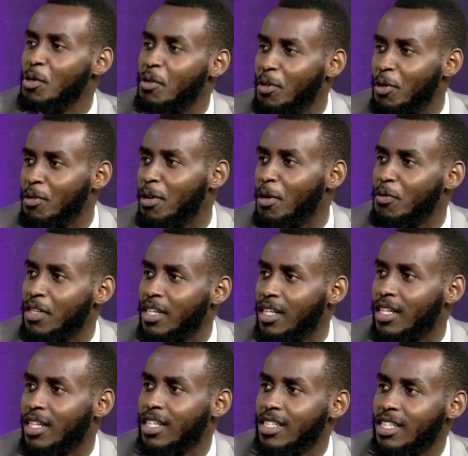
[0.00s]
whole of
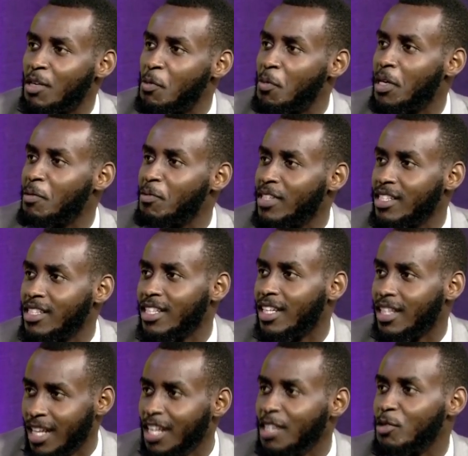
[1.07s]
the right now Prime Minister.
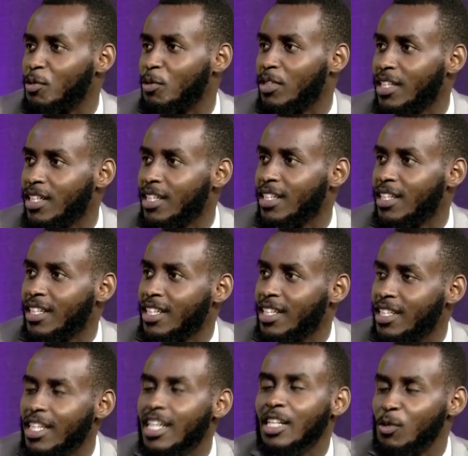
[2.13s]
They had
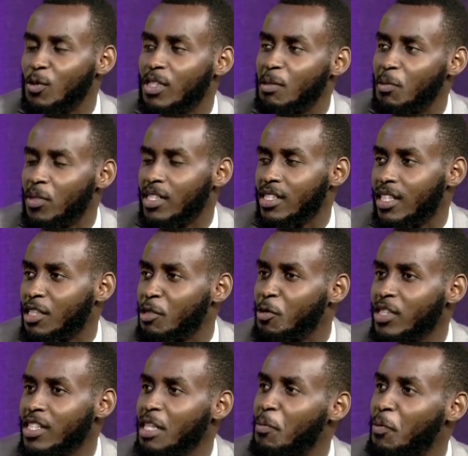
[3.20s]
to set precedent.
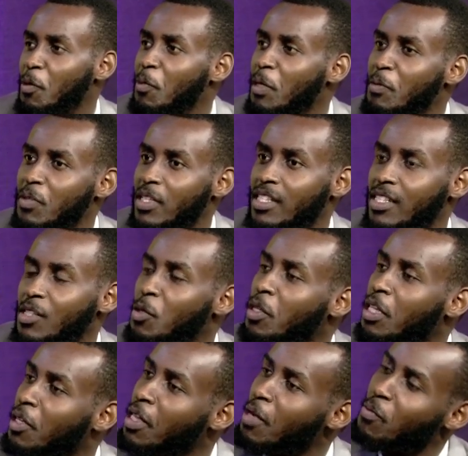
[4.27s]
You see, the problem is
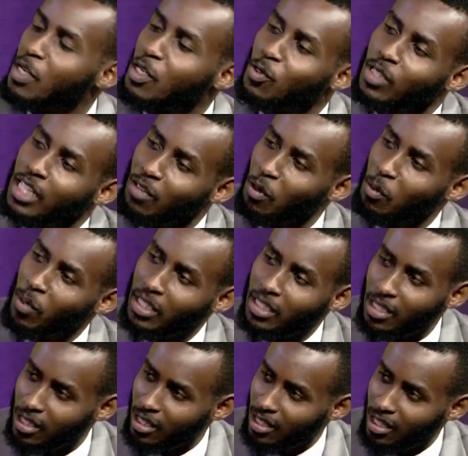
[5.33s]
they've been to the upper
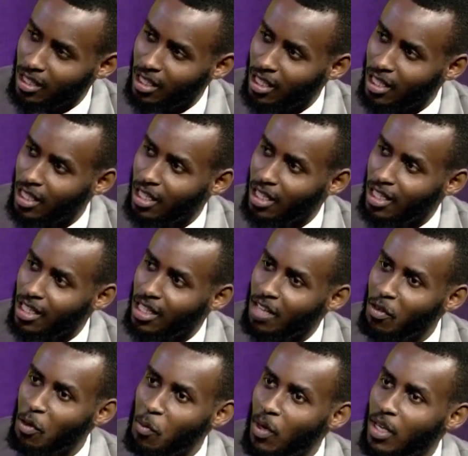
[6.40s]
month. The
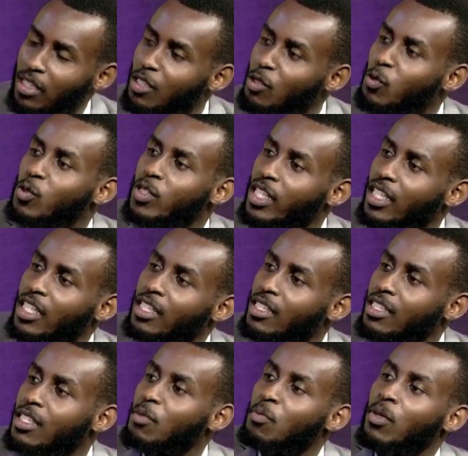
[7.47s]
upper month to take
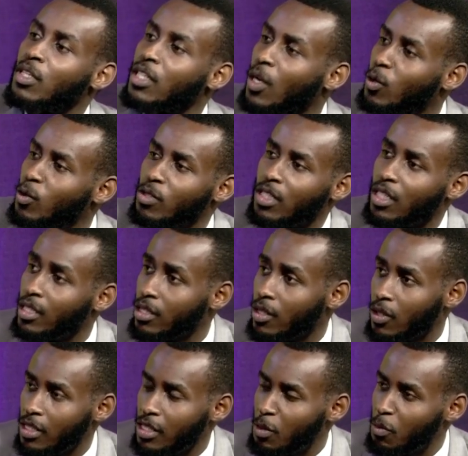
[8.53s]
it now to the
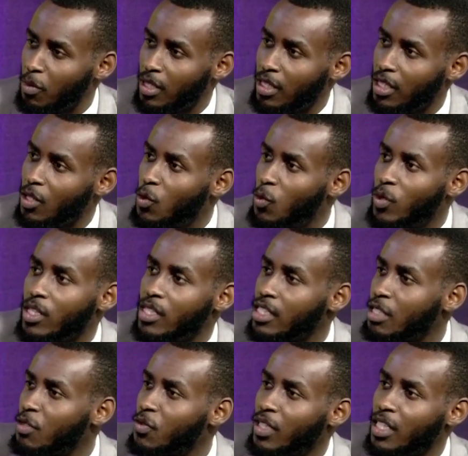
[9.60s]
National Assembly with the
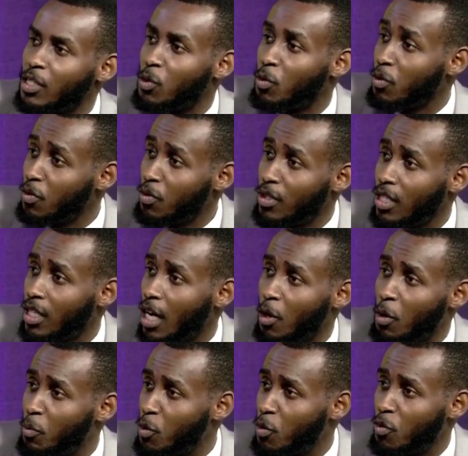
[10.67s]
certificate of
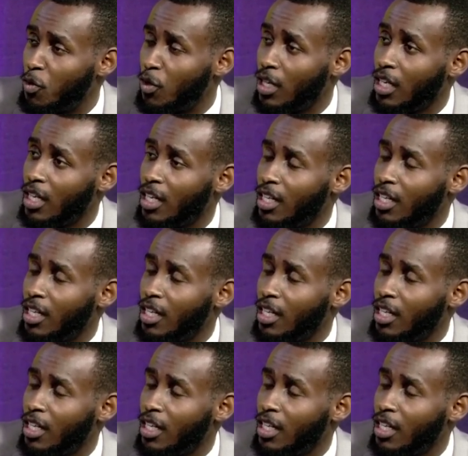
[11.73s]
approval.